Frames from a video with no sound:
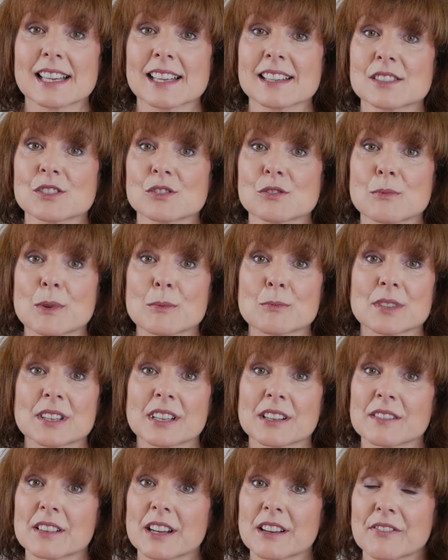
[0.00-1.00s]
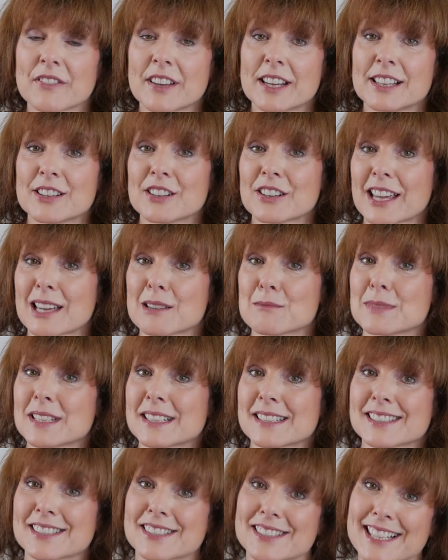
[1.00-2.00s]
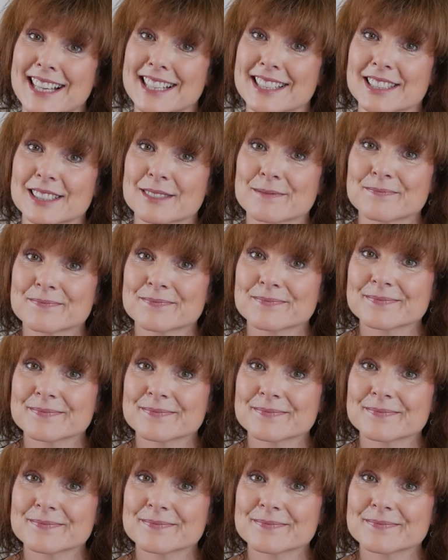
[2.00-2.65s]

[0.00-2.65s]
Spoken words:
and remember that a failure can be a success.